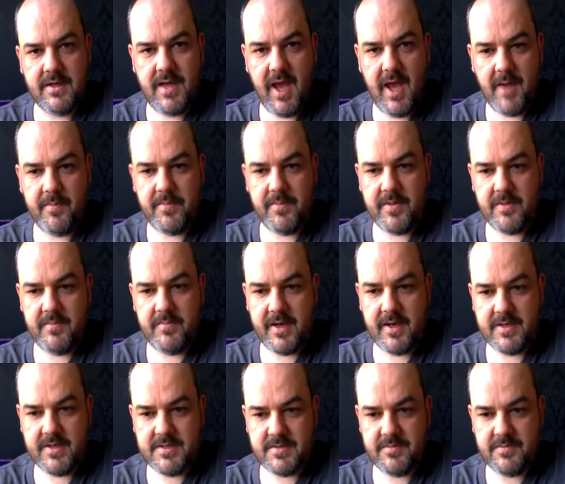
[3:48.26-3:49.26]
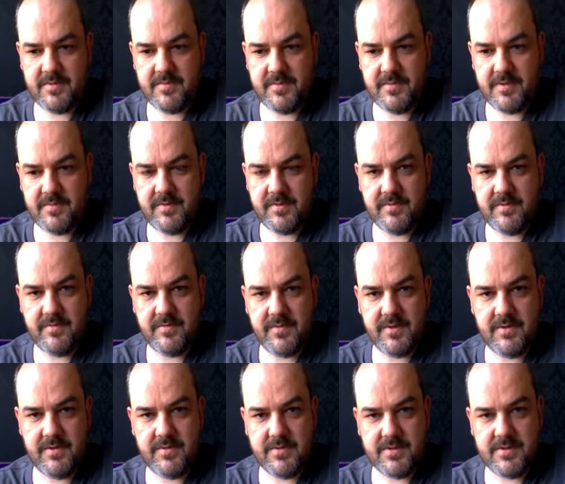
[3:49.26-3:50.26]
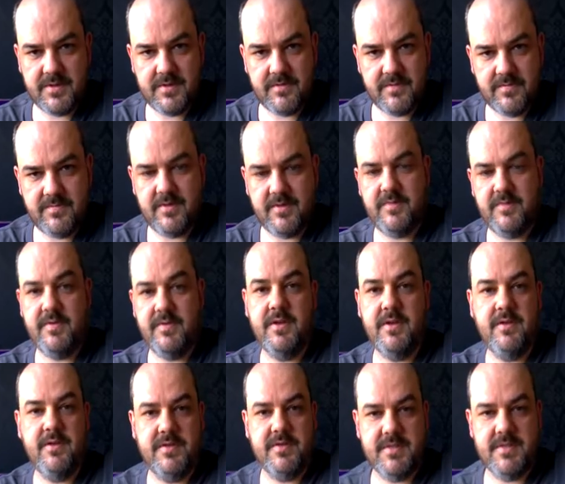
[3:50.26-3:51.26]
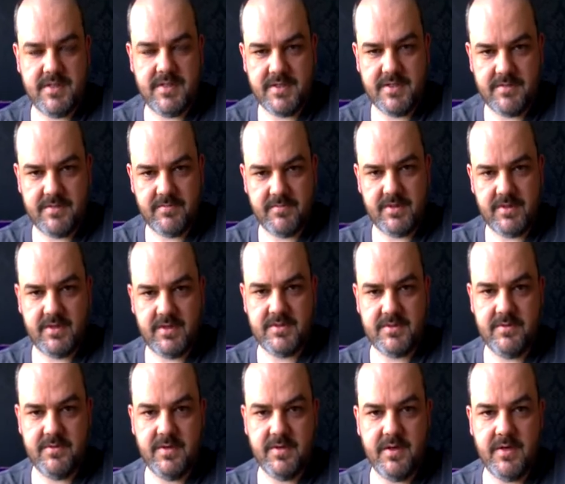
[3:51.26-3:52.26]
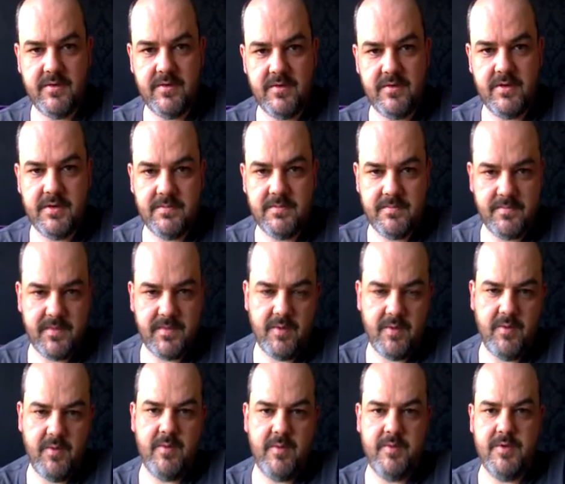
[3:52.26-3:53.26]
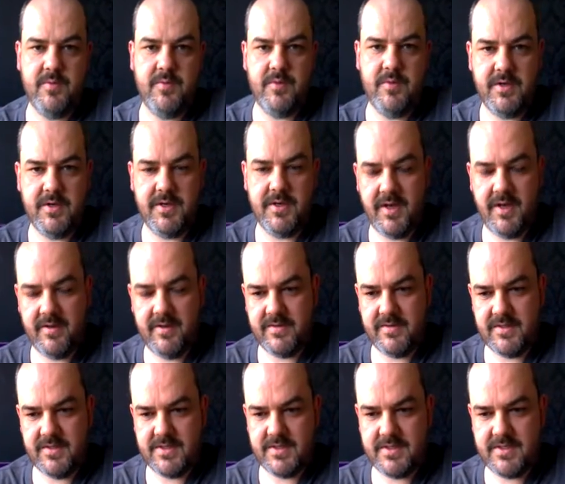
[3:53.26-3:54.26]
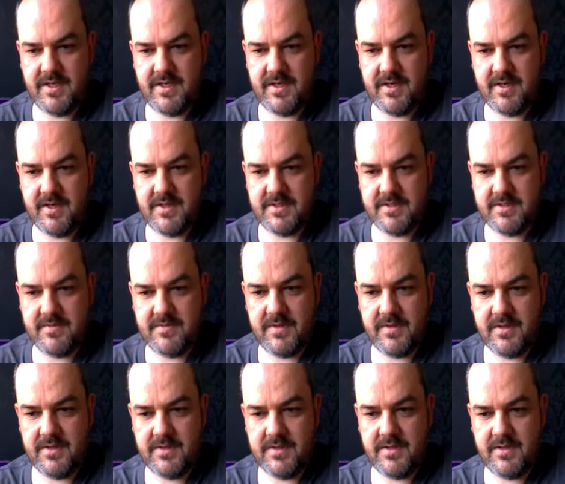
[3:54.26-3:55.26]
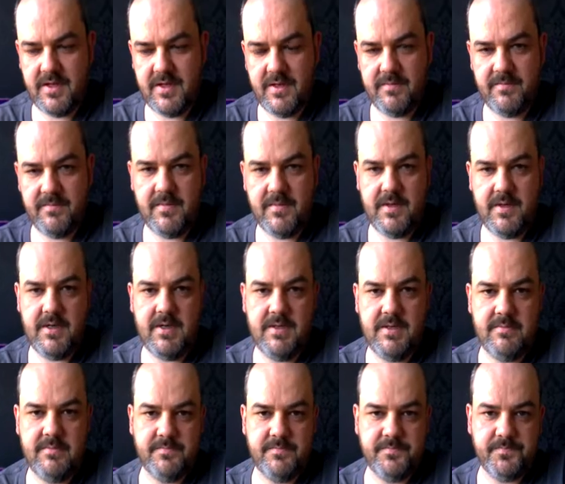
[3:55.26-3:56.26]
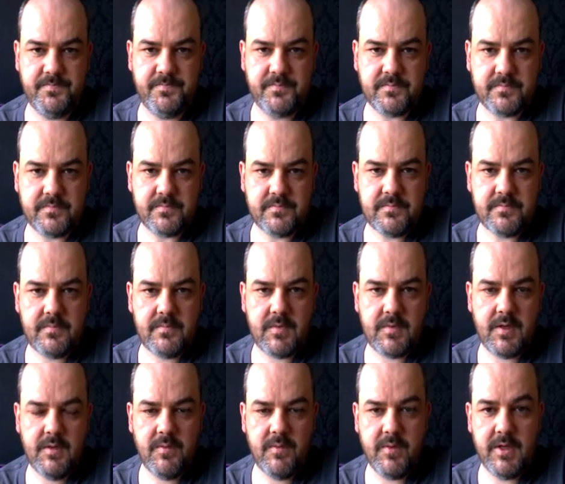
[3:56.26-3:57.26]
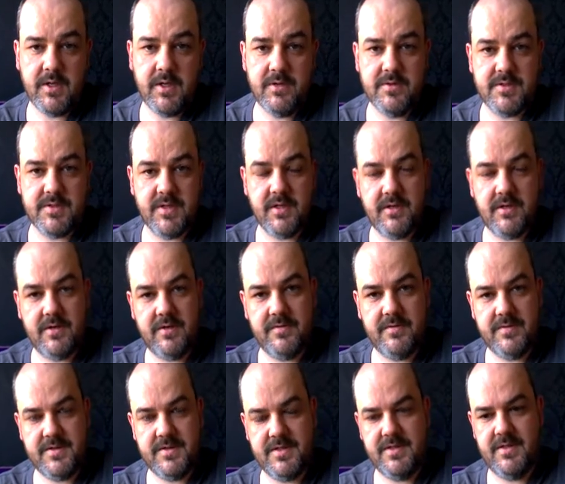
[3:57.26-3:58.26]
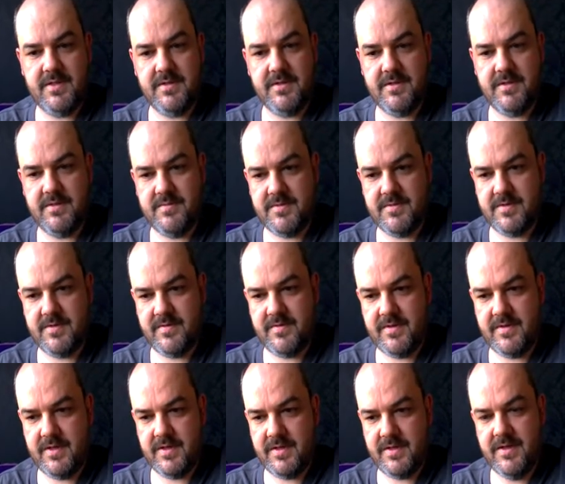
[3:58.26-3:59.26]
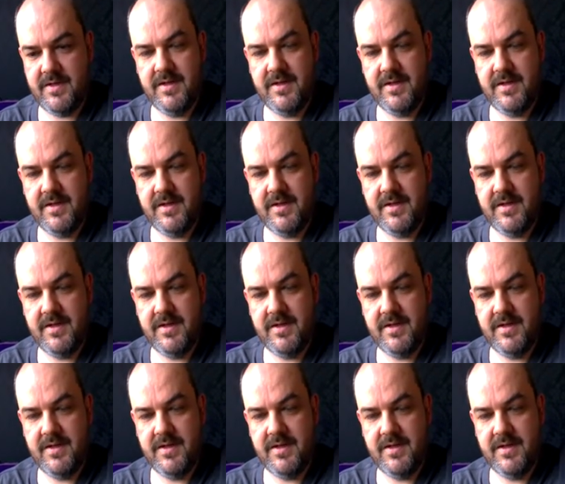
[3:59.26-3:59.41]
cap the maximum number of views on a on a video to say something like 200. That way, we wouldn't have these stars of the internet. Um, we lose a lot, obviously, in terms of the